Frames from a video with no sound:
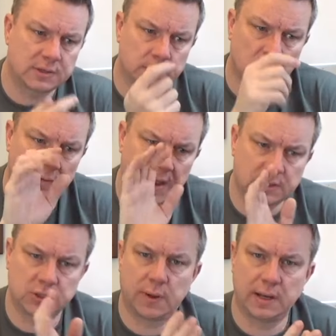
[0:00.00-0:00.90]
some kind of
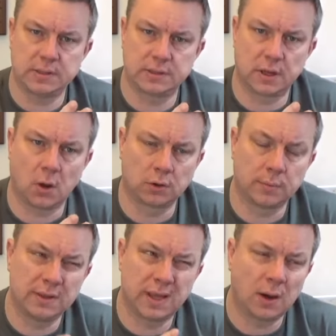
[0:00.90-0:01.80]
actuators to hold them
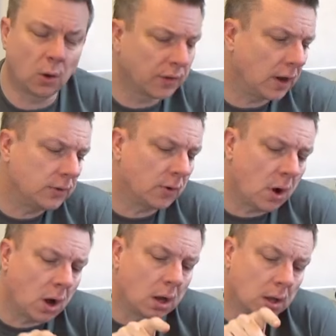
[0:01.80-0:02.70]
in there. Although there
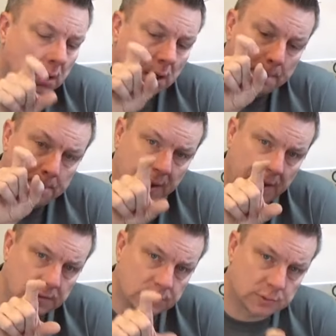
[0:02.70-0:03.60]
are
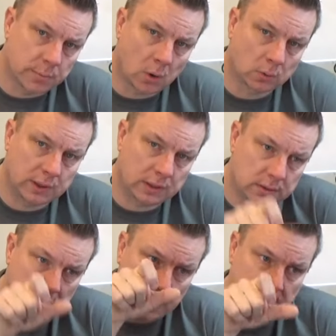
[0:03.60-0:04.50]
pins moulded
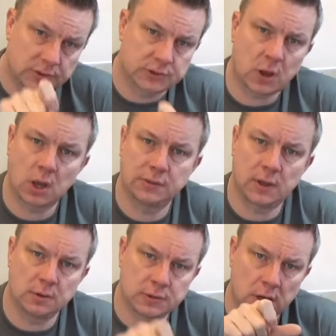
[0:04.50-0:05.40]
inside
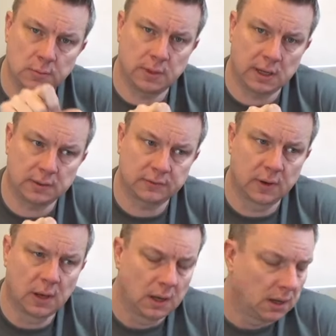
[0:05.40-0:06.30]
those openings,
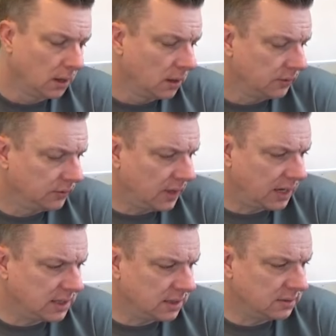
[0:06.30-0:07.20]

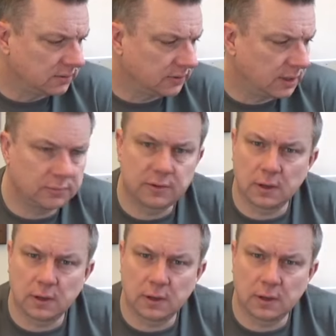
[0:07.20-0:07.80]
they didn't seem to